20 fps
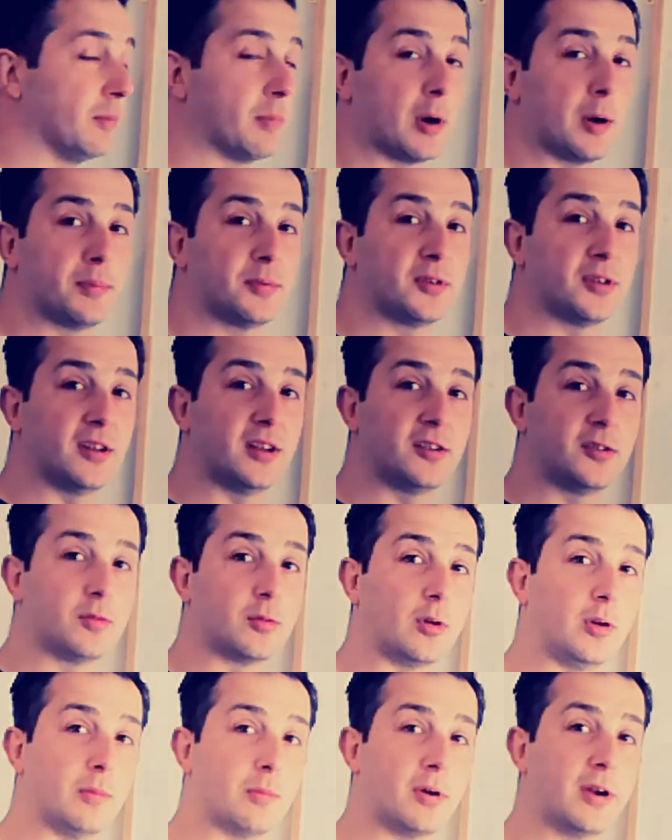for the purpose of this,
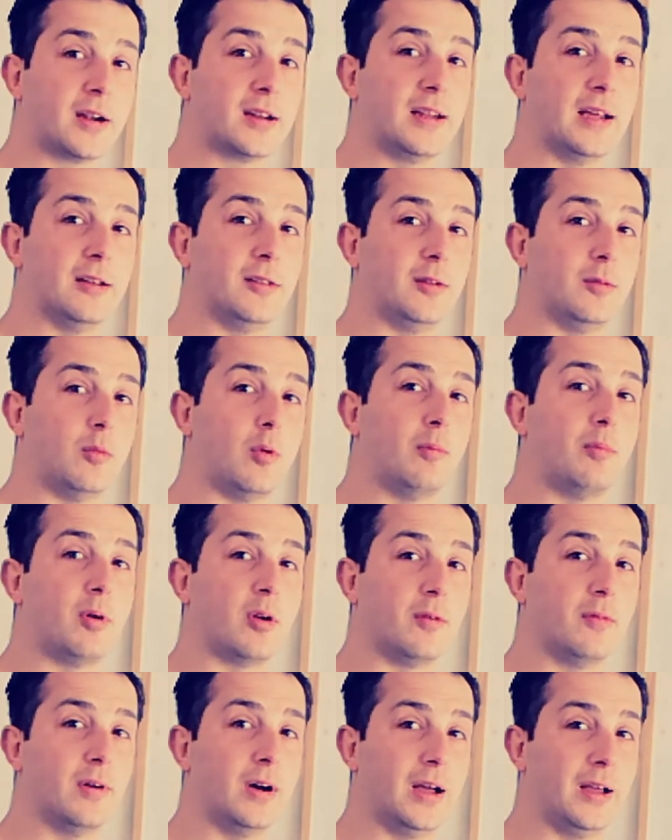we're going to break down the
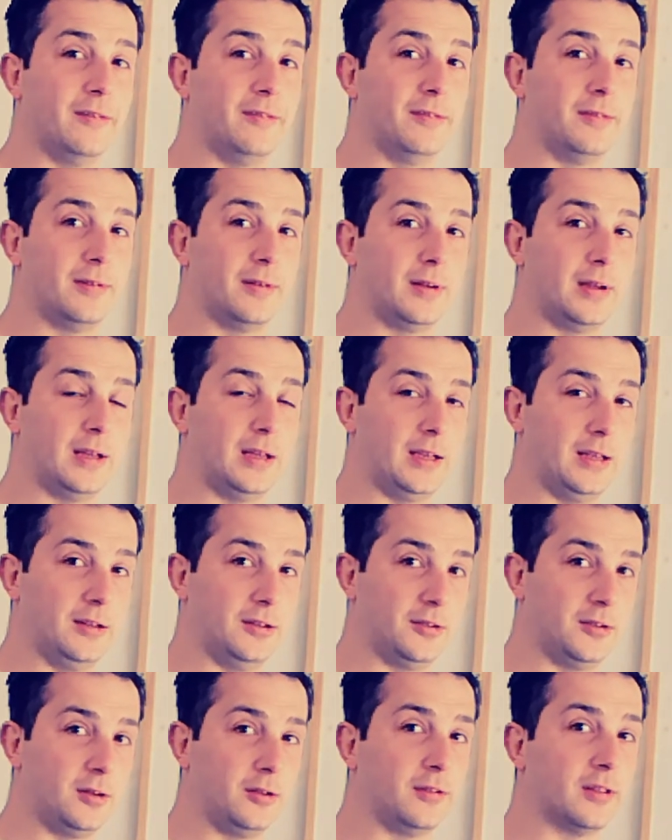1.5
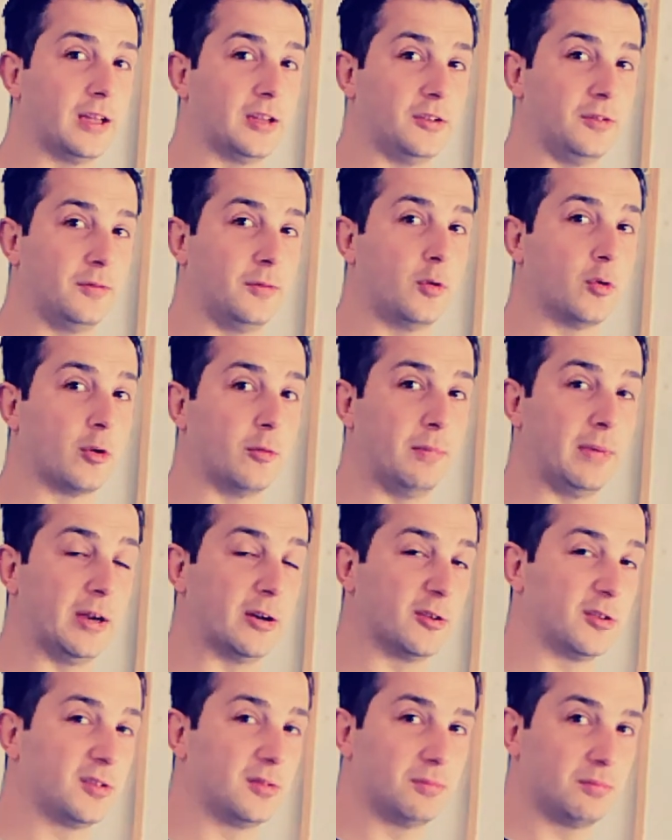is 2,400
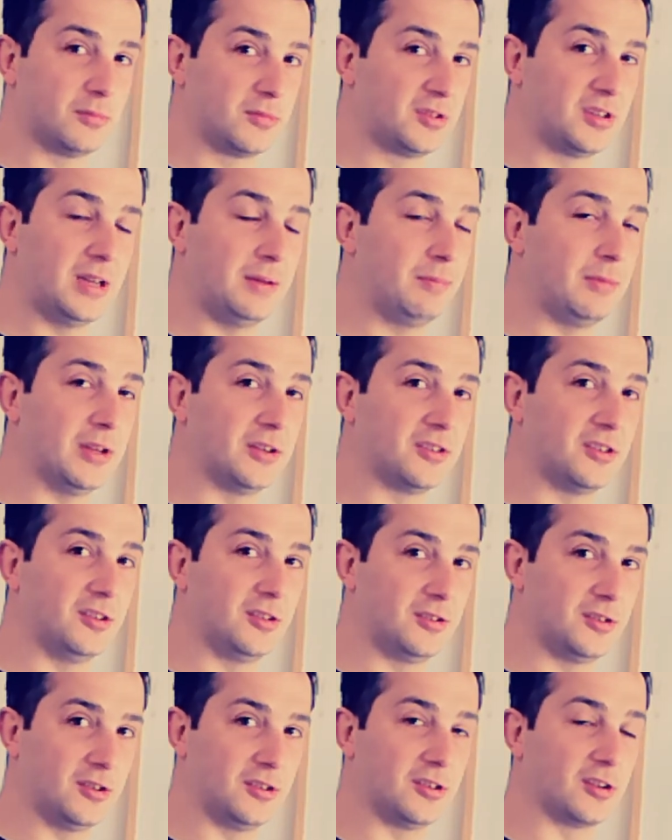meters, same
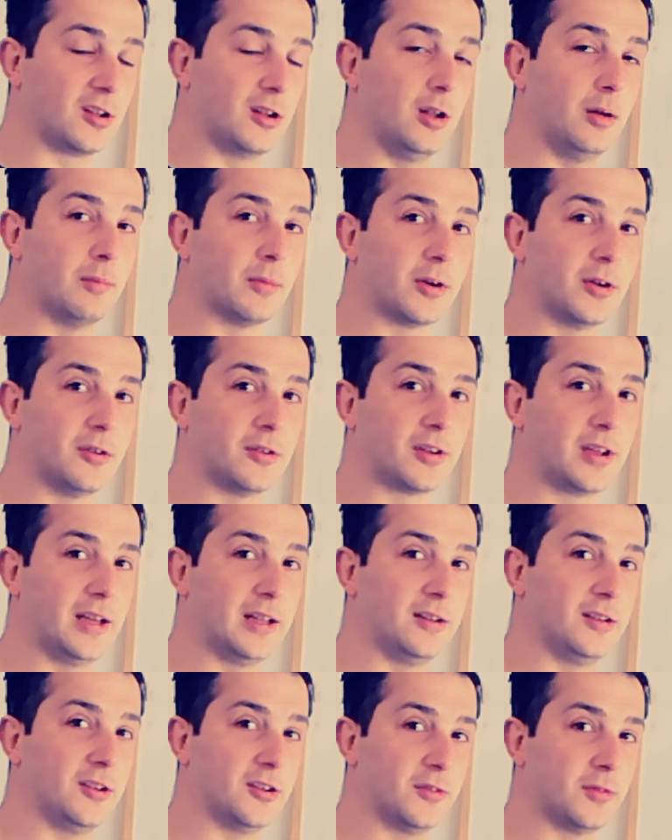distance just in kilometers,
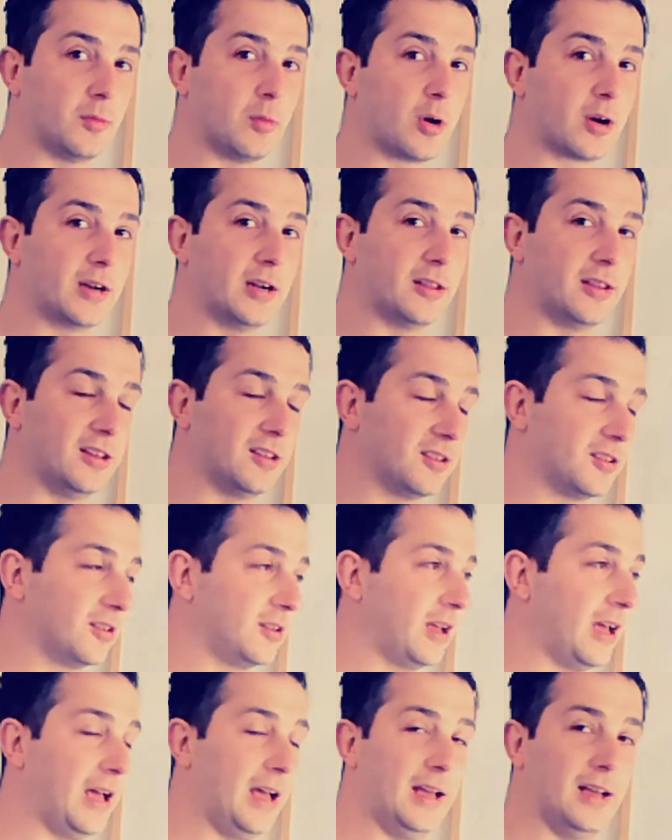okay, just for working out
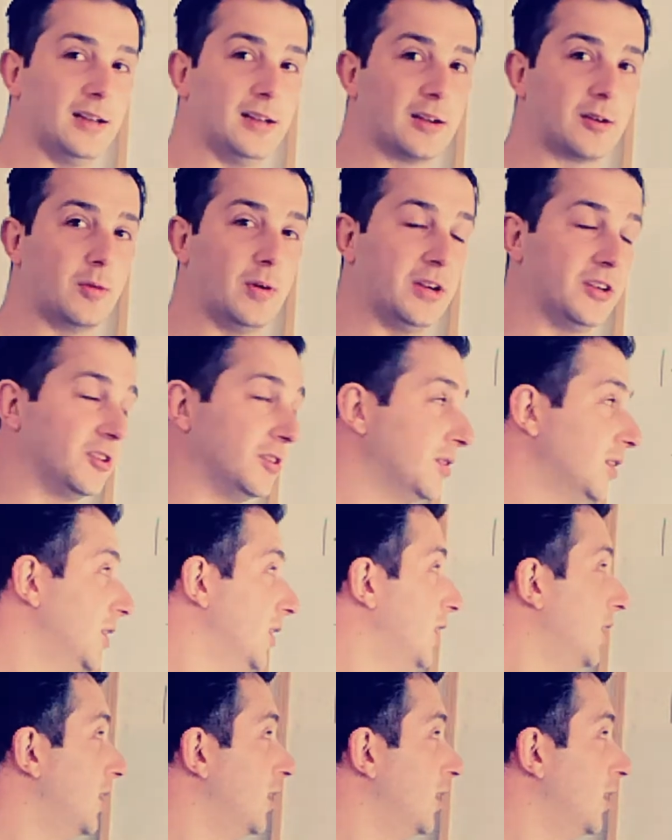this equation.